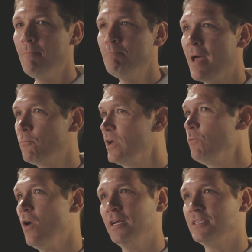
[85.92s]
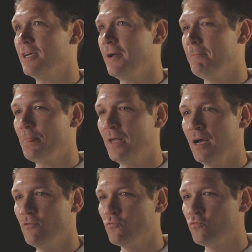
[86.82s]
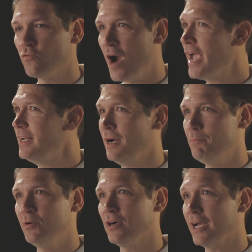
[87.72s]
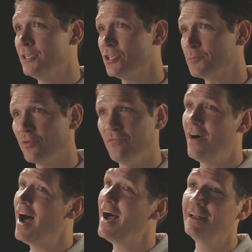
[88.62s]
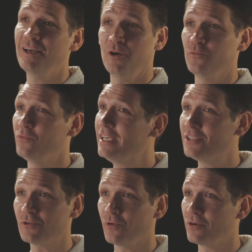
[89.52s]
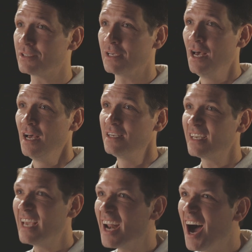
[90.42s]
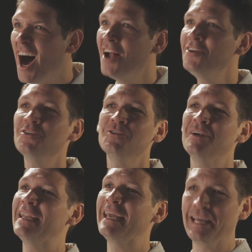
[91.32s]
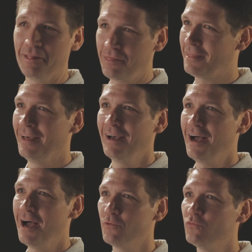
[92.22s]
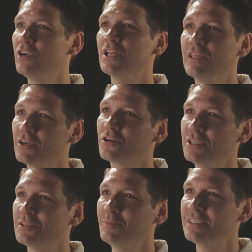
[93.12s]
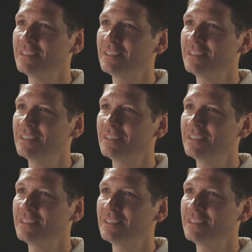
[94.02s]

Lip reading: man, we wanted to write a book and just provide a resource to get underneath really the Christmas